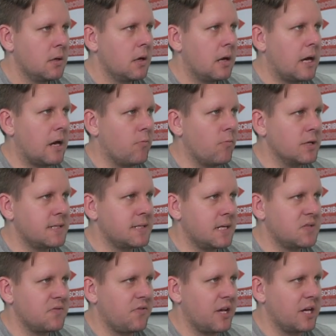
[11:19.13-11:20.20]
and once
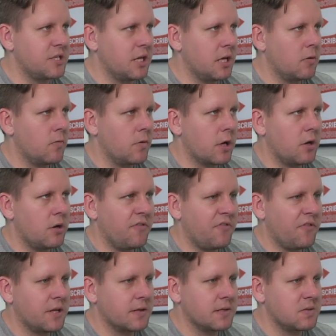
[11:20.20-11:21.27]
that's flashing, we're going to
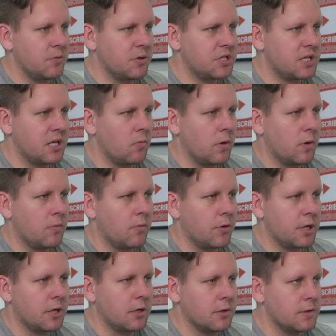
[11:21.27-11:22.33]
flick the switch that we want to
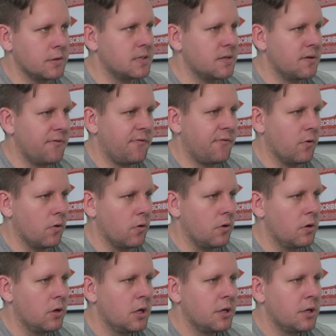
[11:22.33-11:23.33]
use for